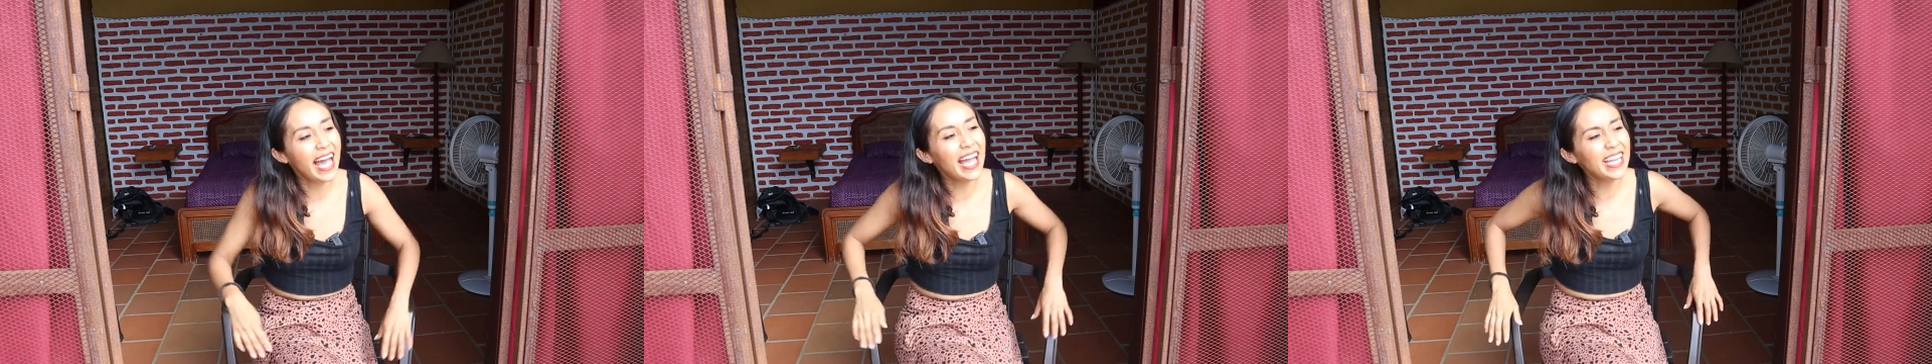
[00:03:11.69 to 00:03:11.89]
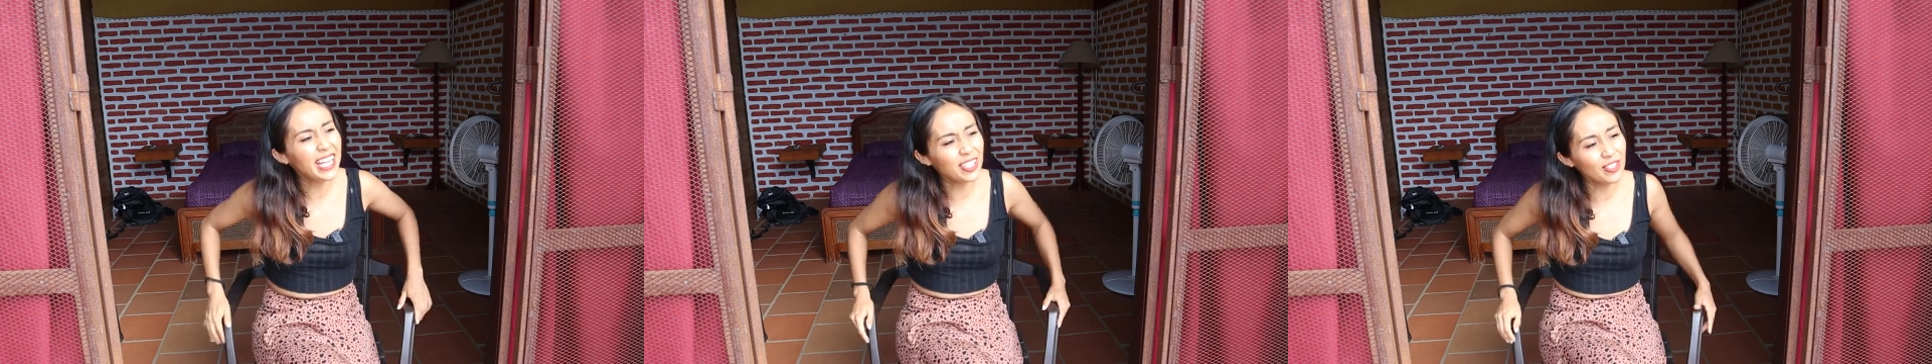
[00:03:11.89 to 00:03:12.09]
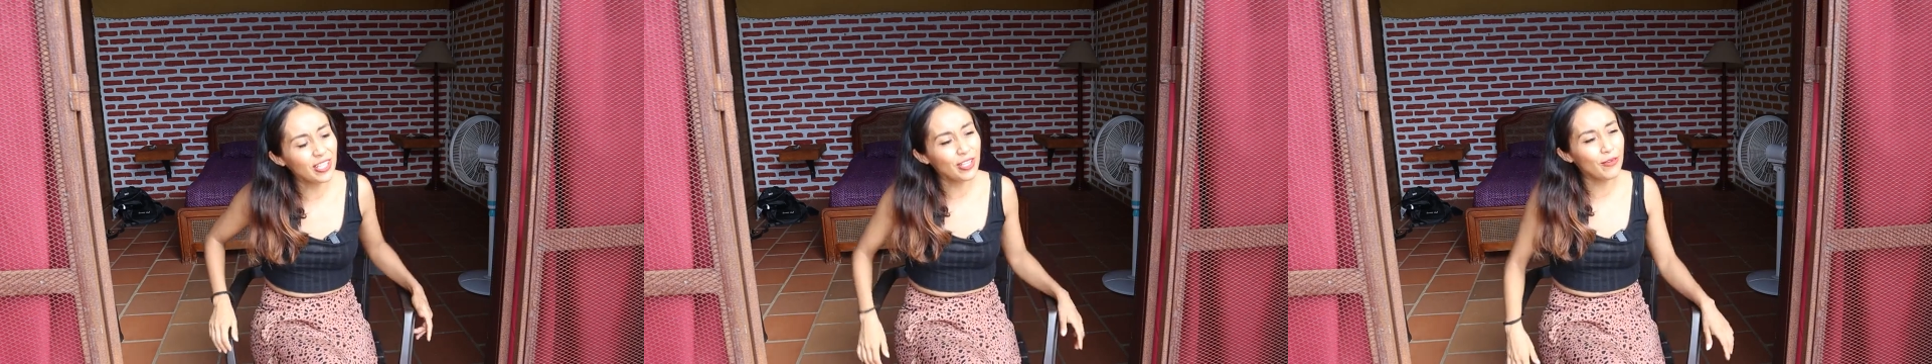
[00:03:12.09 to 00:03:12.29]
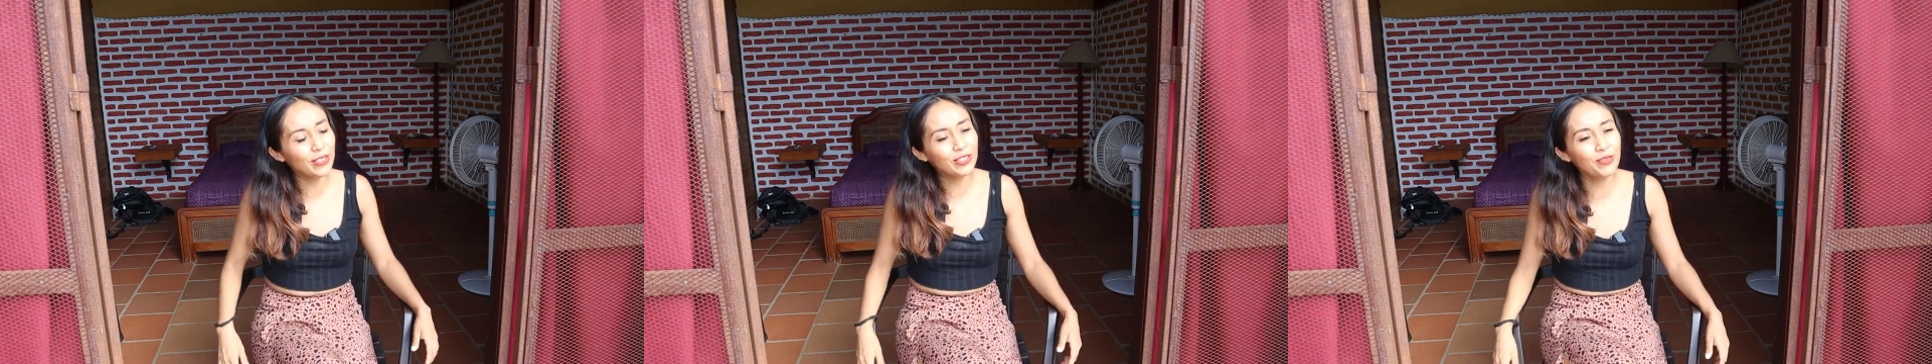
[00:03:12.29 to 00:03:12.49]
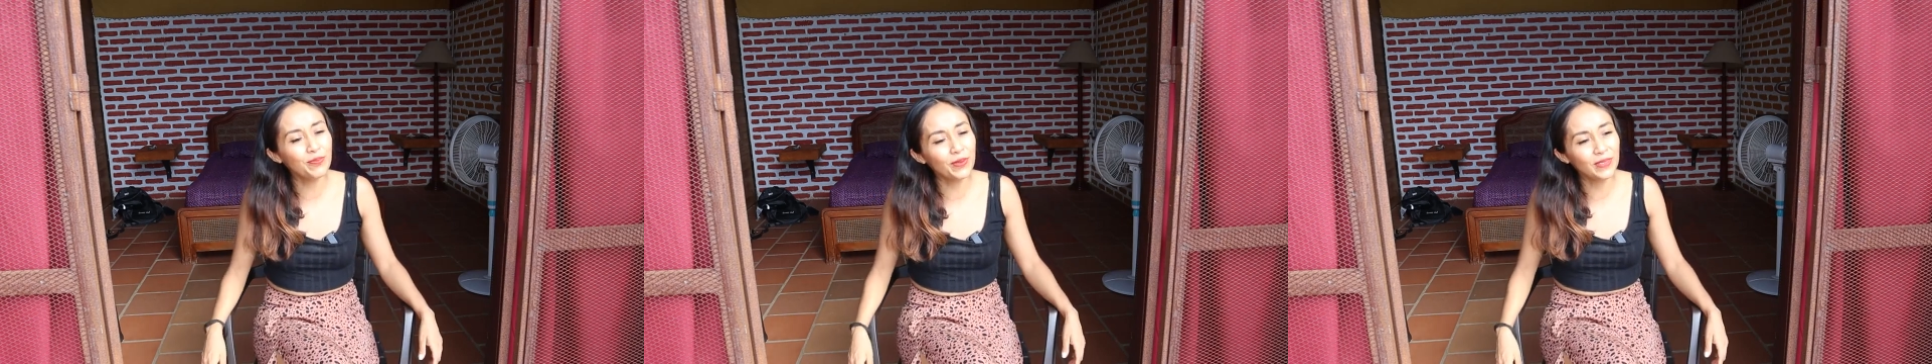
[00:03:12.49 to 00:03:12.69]
I actually
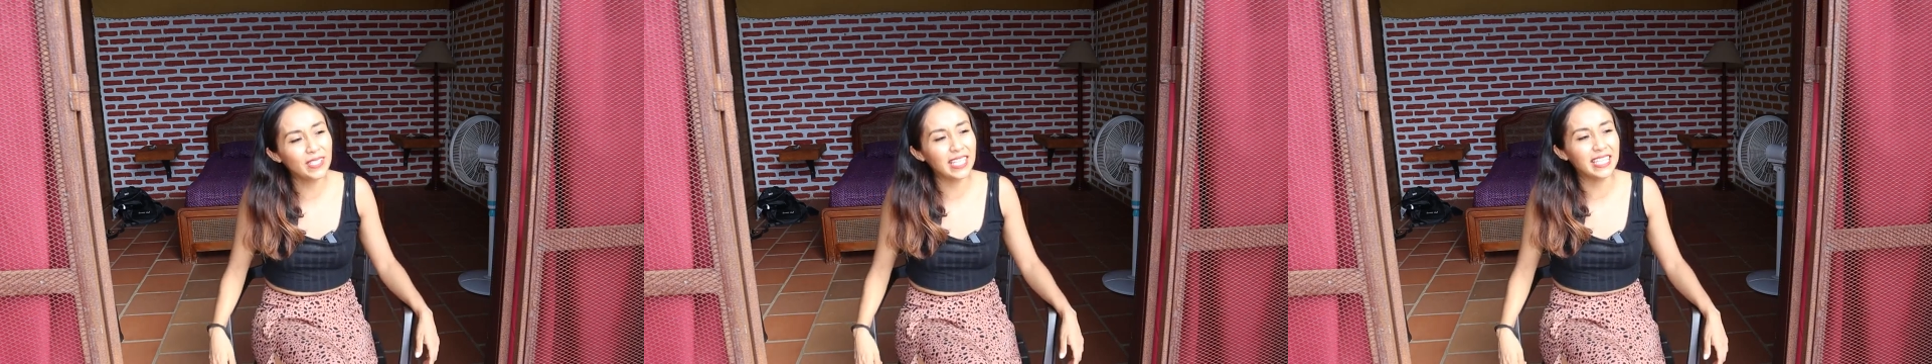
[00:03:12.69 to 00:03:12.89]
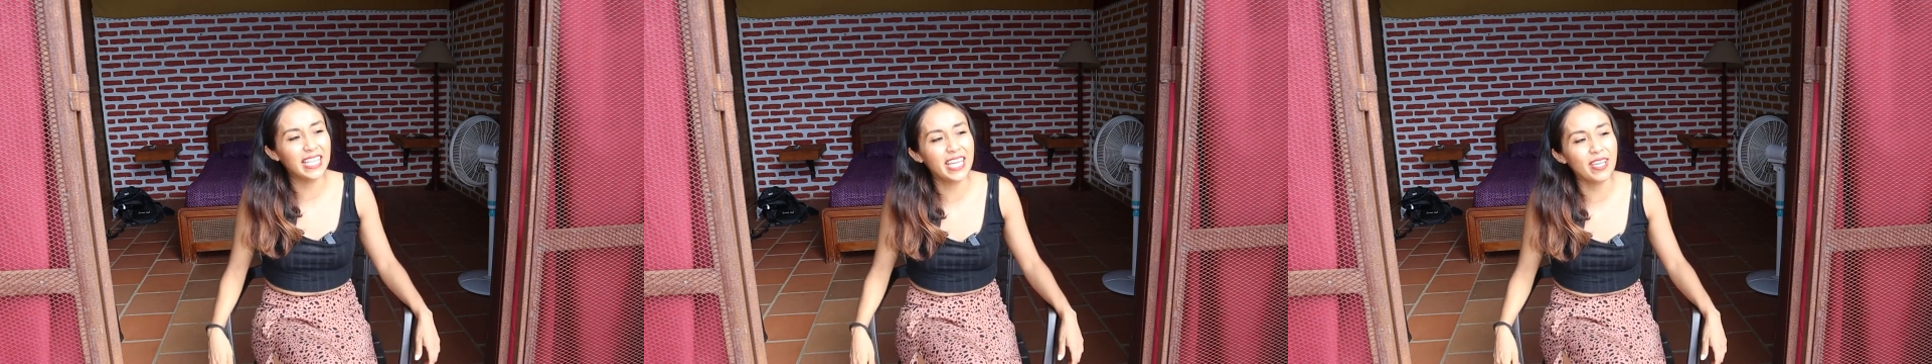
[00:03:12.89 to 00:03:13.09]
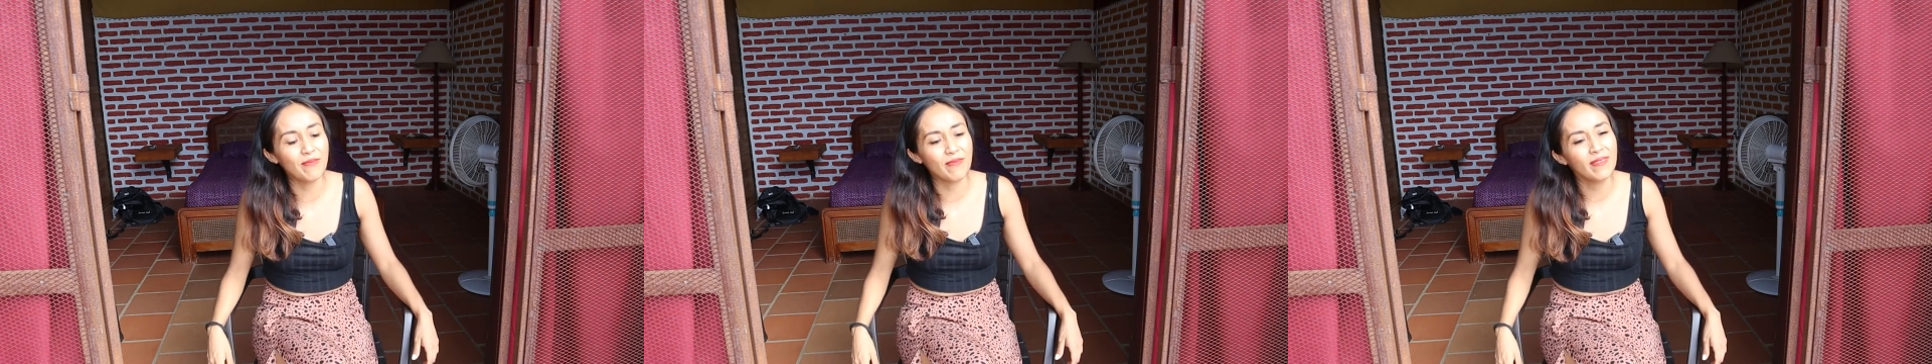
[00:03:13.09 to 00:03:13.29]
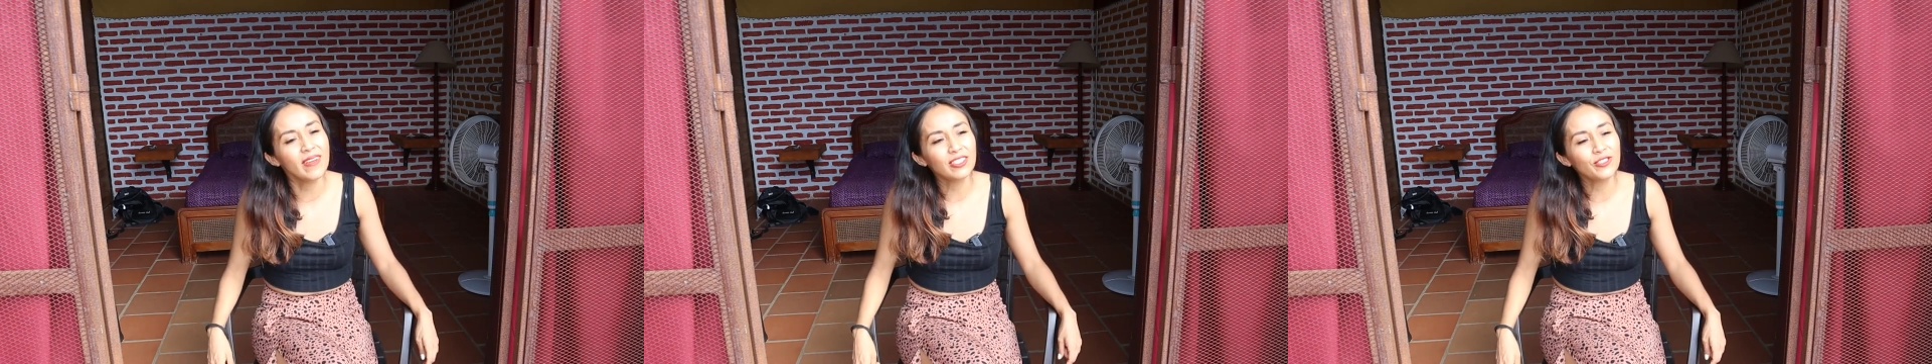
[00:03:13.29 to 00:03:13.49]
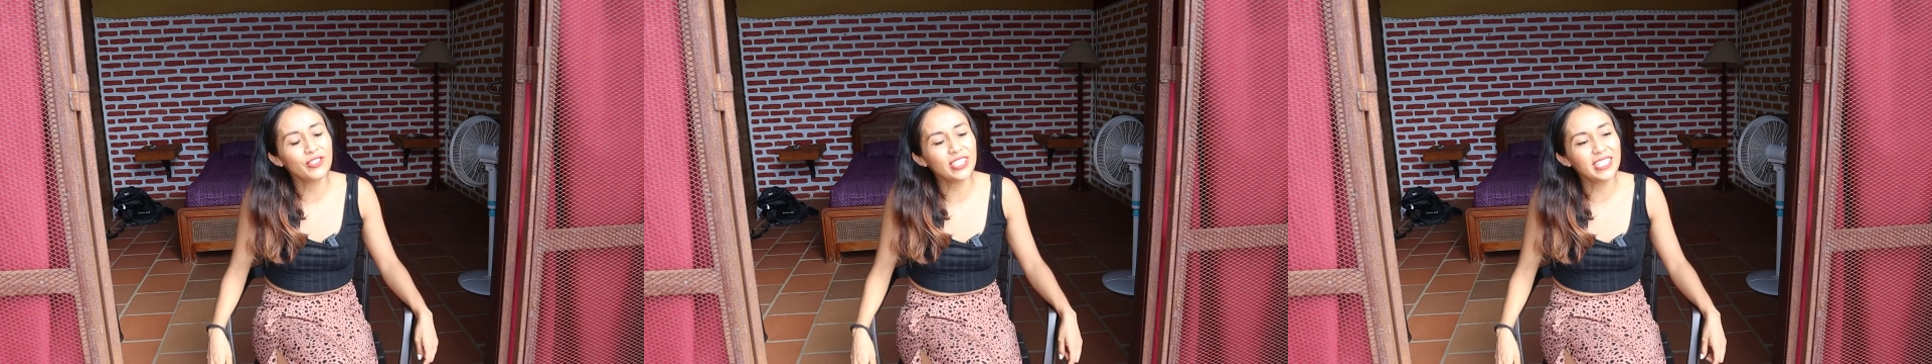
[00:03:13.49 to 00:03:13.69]
want to put a name
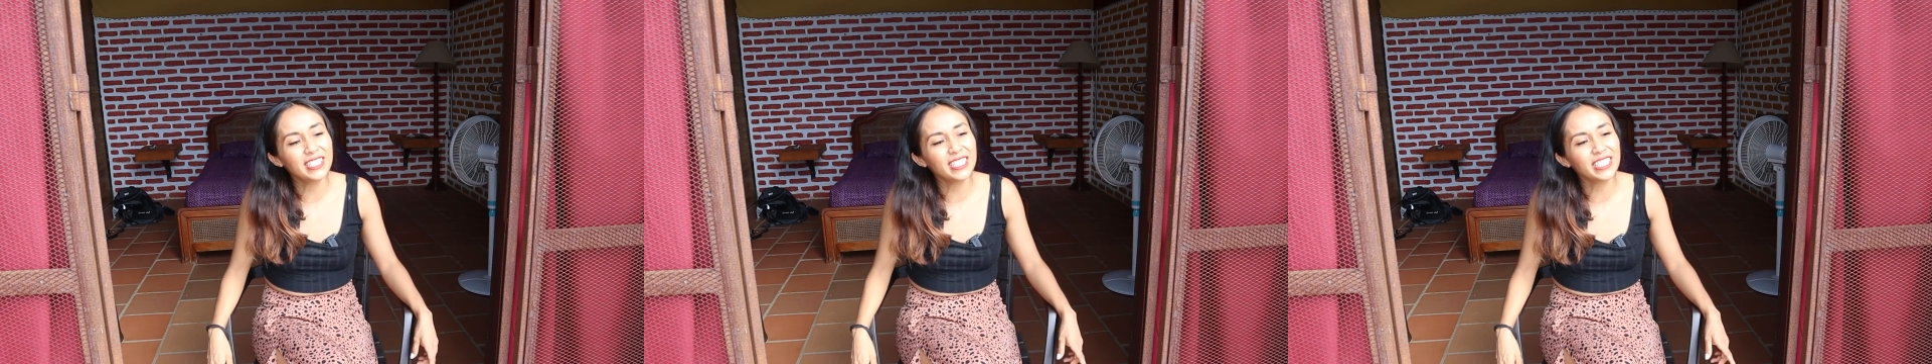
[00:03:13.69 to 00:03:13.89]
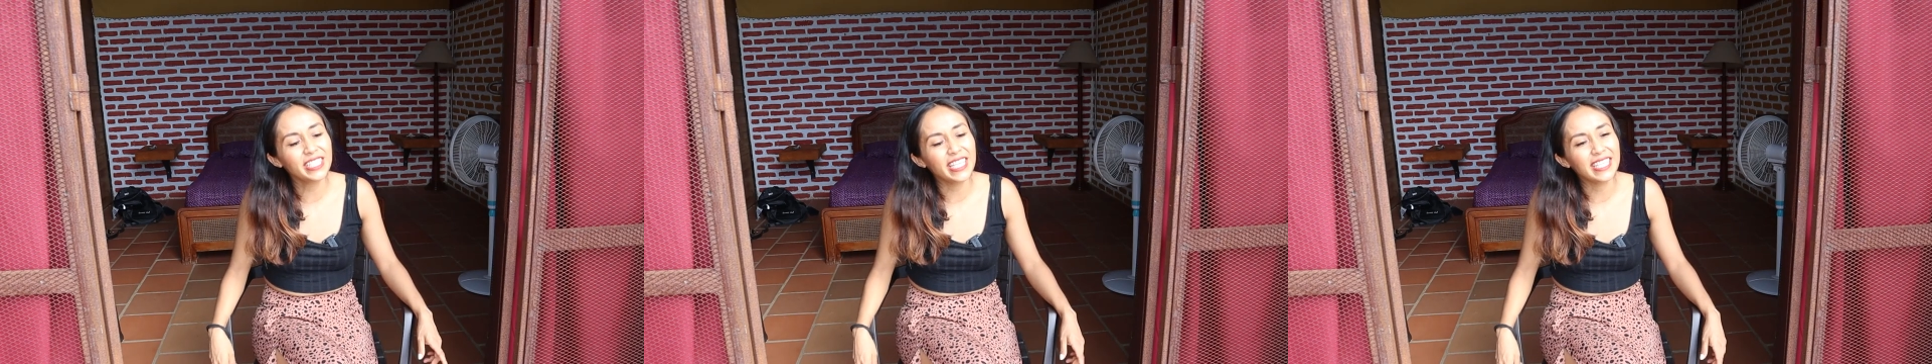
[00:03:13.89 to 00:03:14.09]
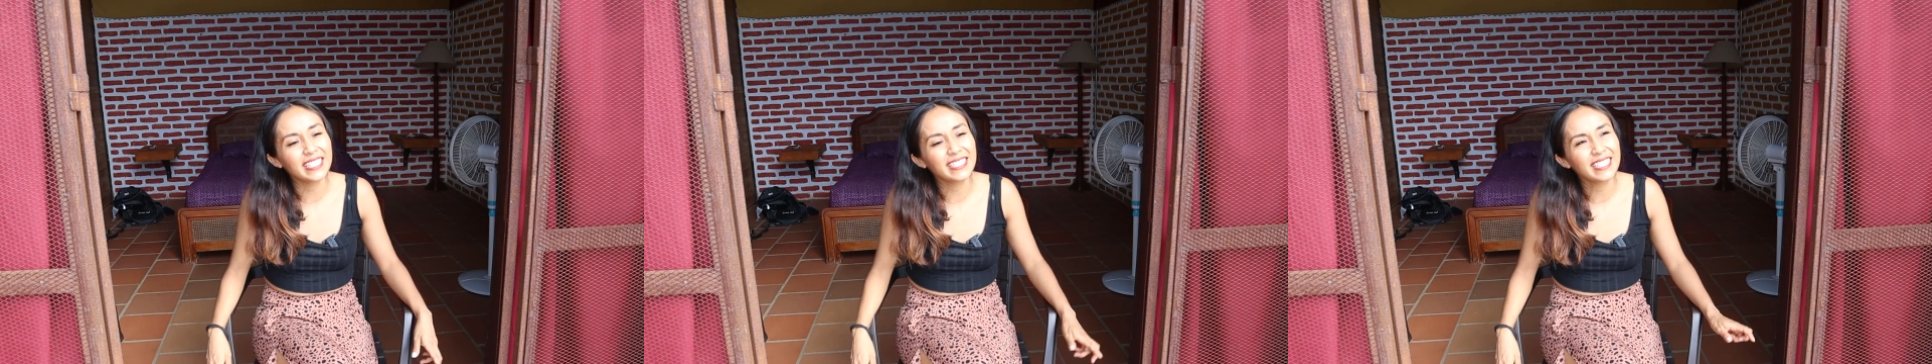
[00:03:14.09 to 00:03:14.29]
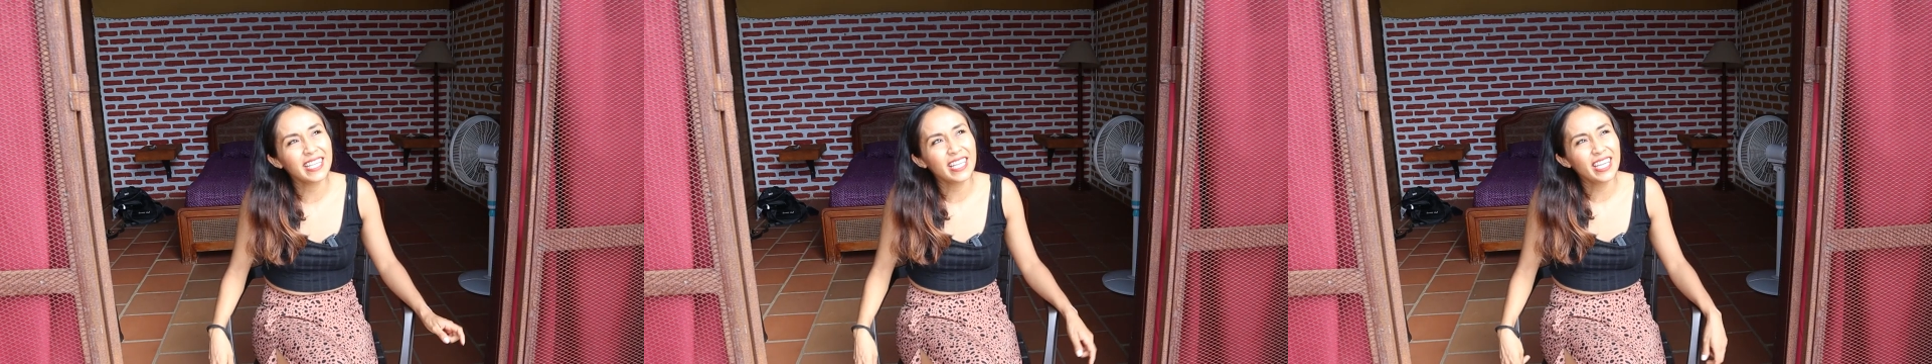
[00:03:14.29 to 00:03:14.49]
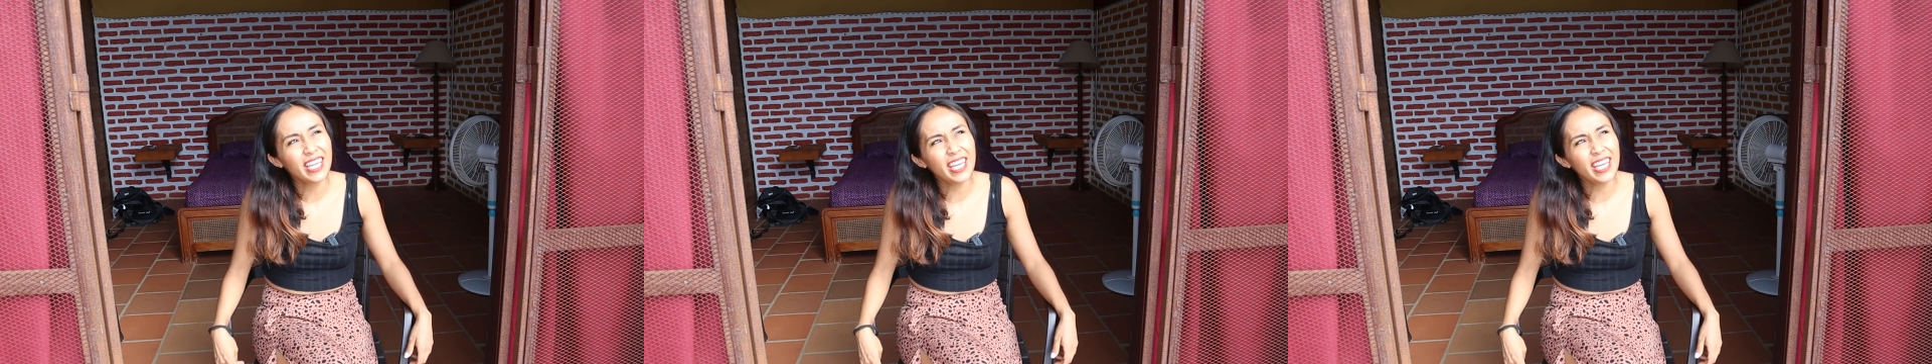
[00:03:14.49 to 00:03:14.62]
to this series.